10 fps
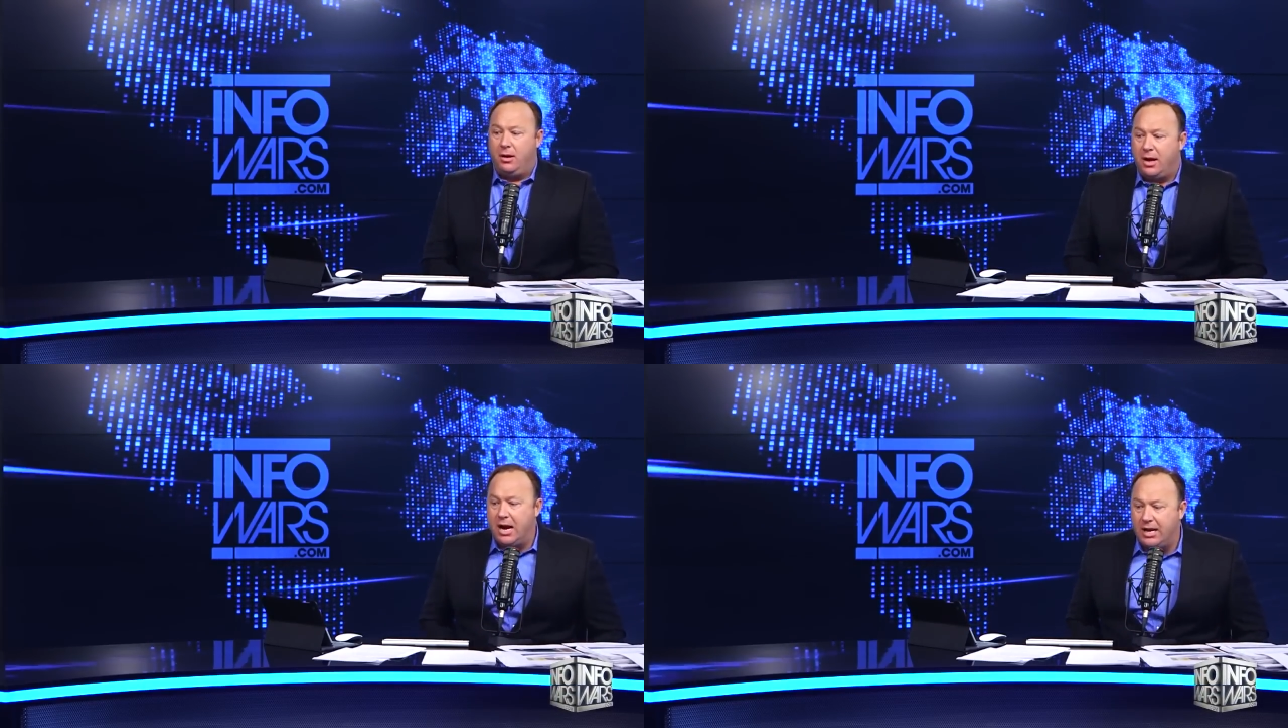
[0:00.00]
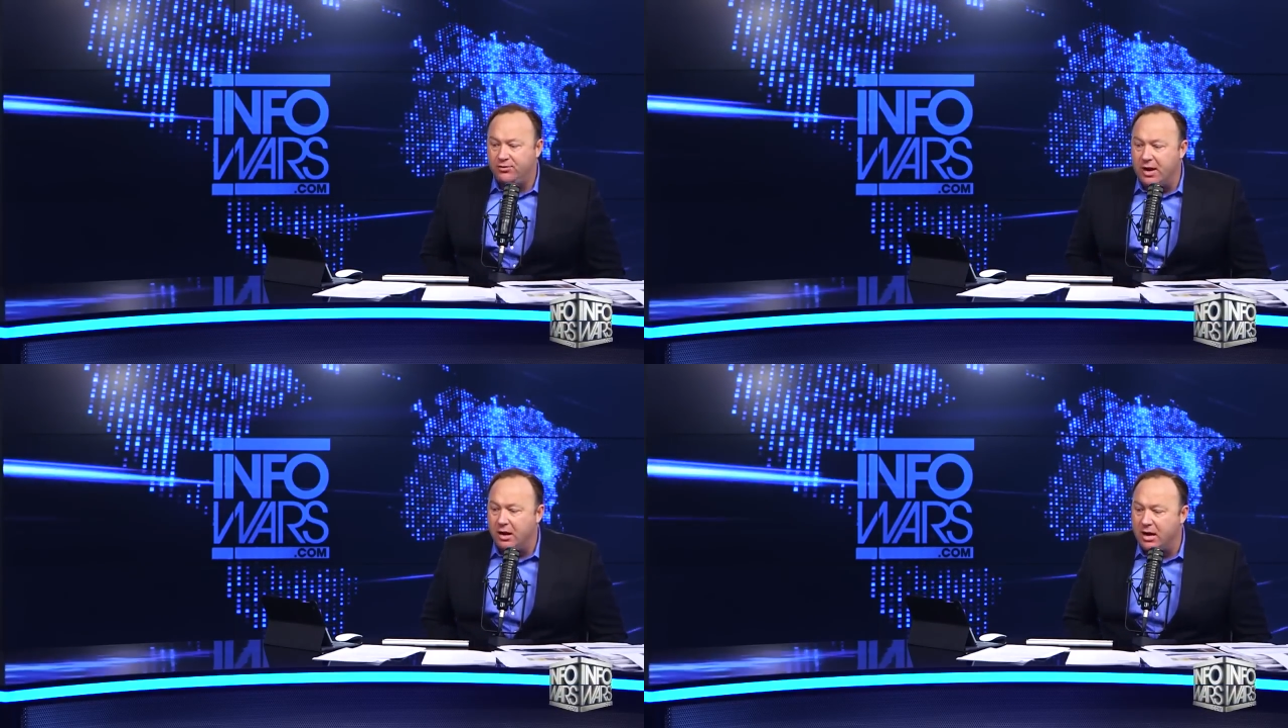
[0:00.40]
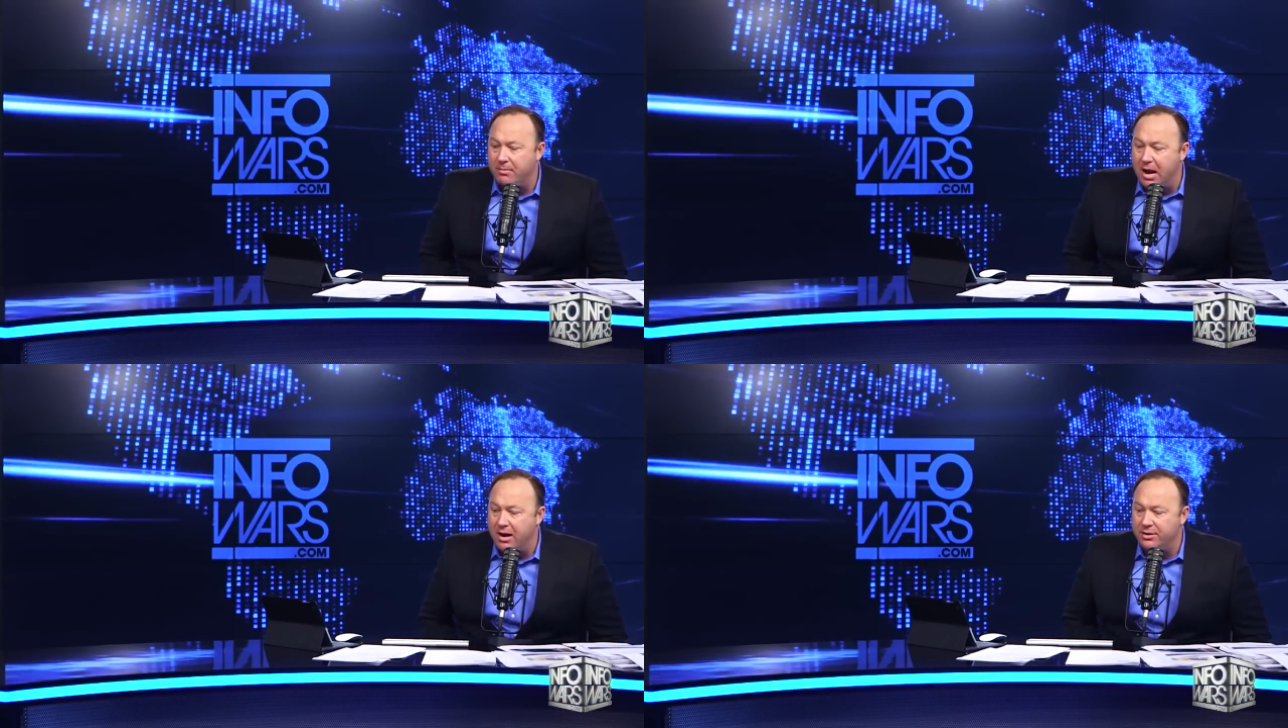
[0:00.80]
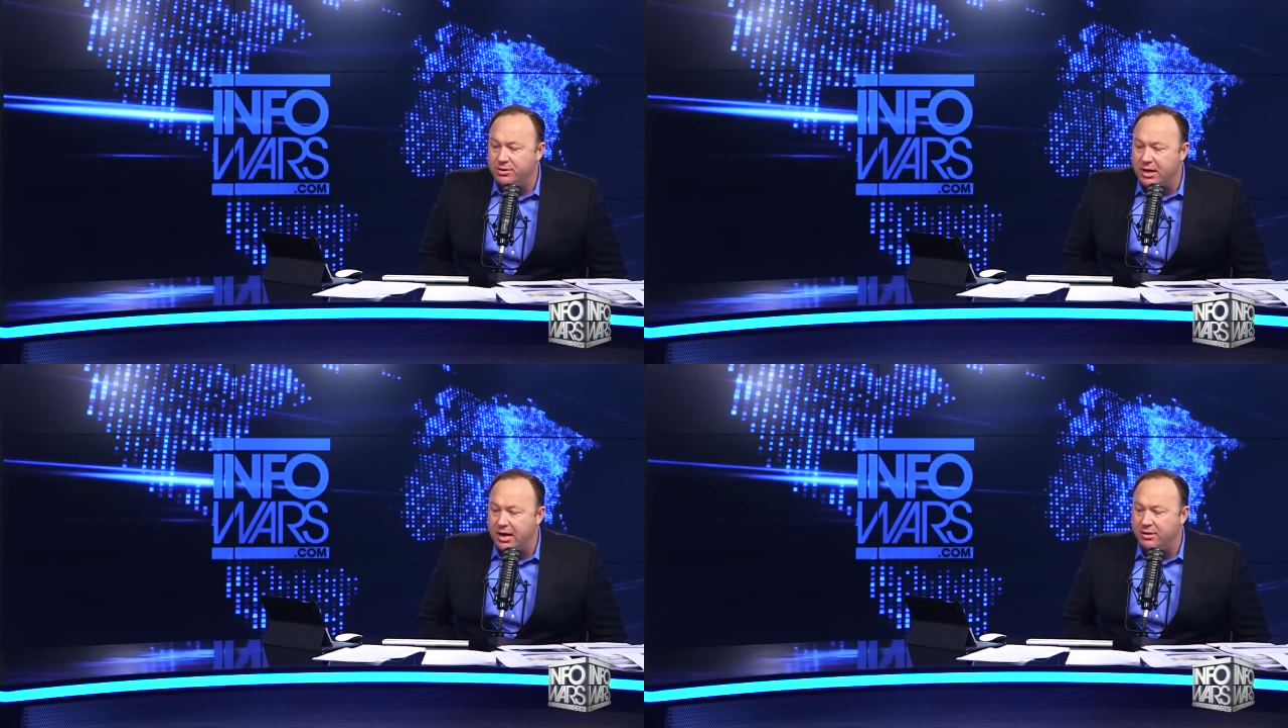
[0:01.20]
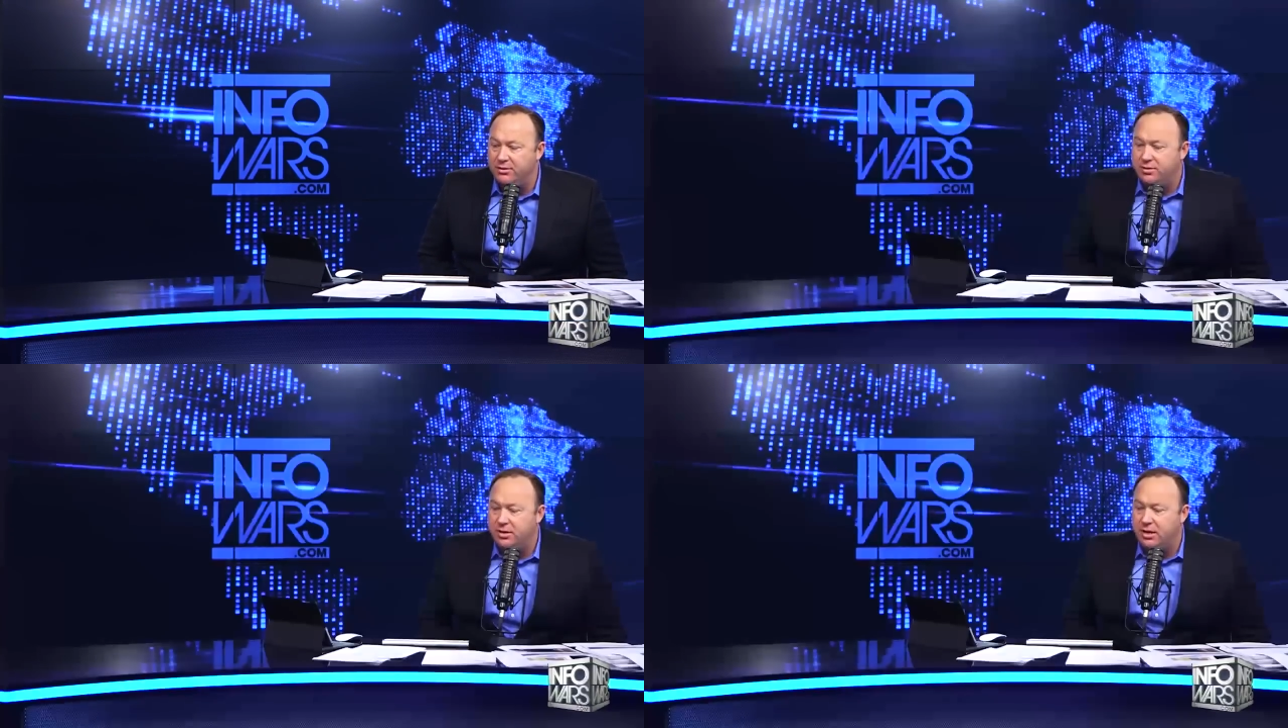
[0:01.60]
And he's now come out and said
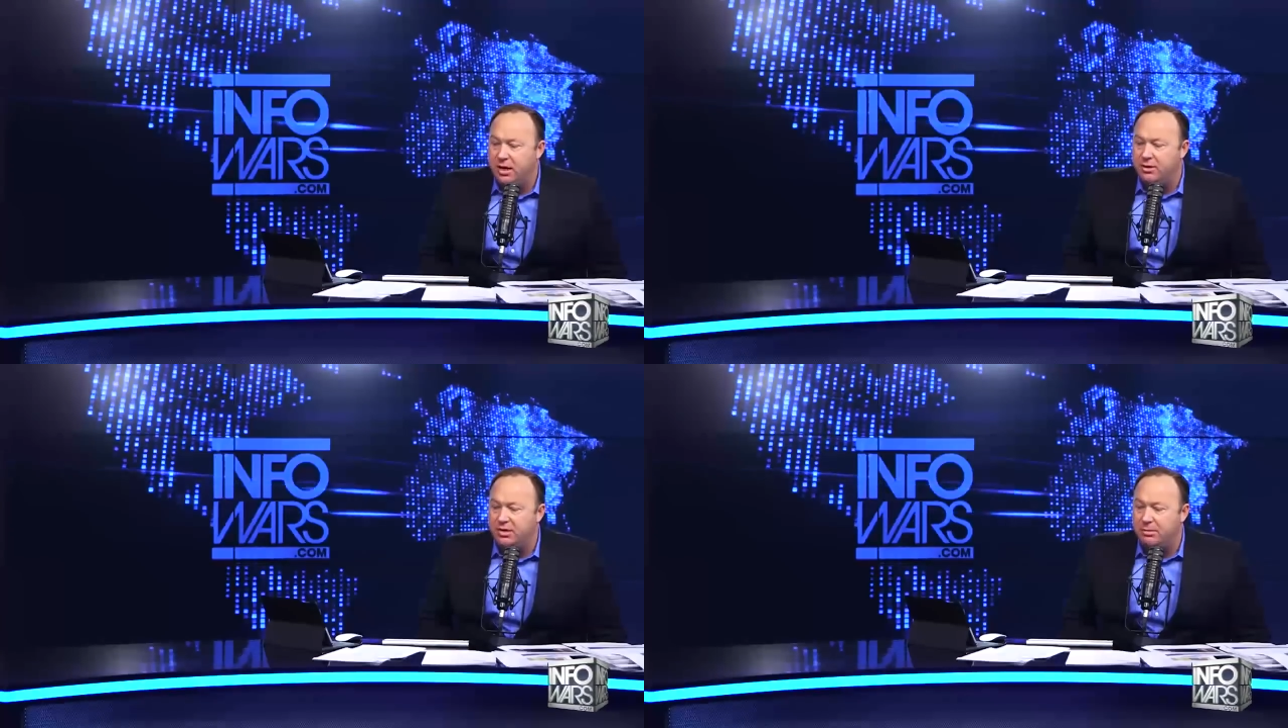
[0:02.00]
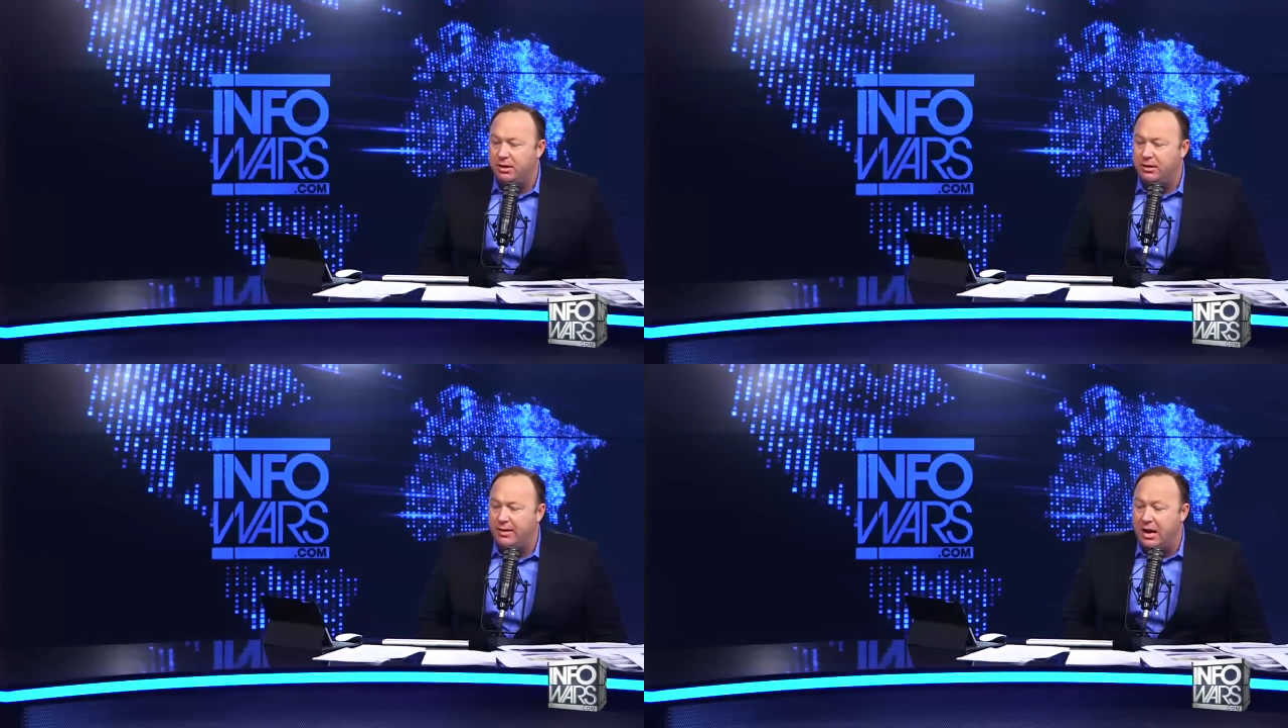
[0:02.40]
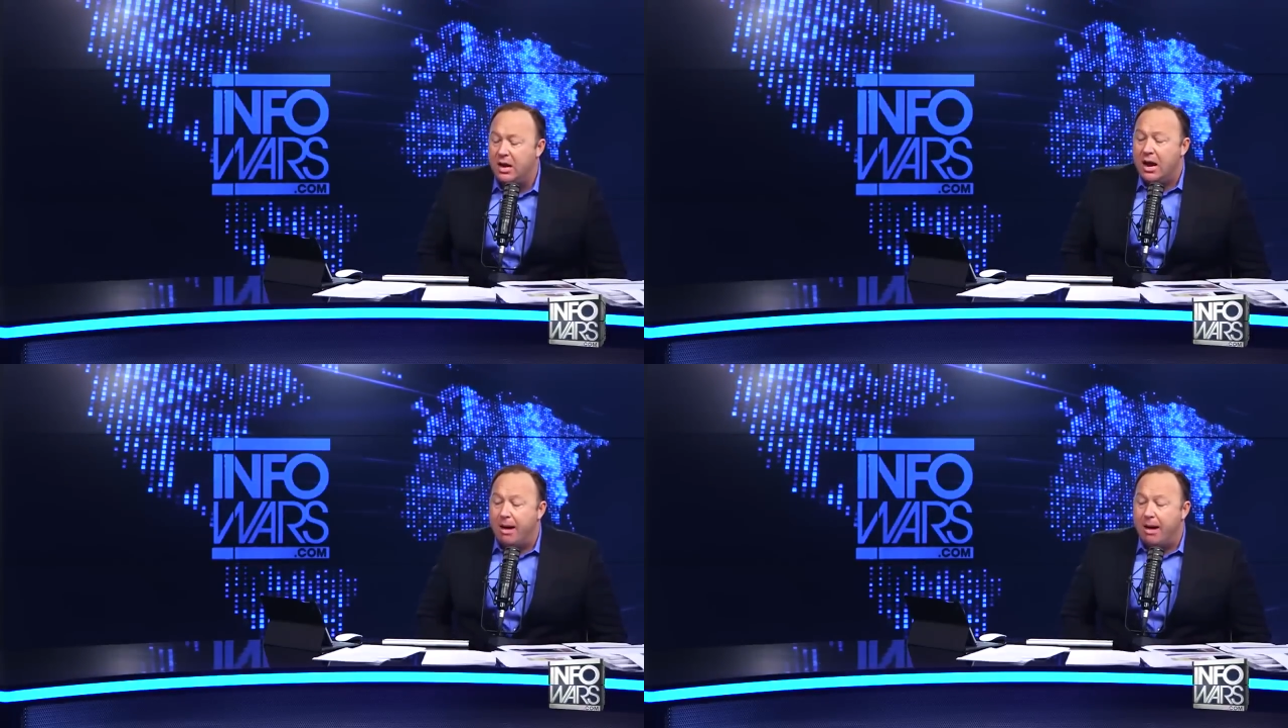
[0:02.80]
that he owes everything to that.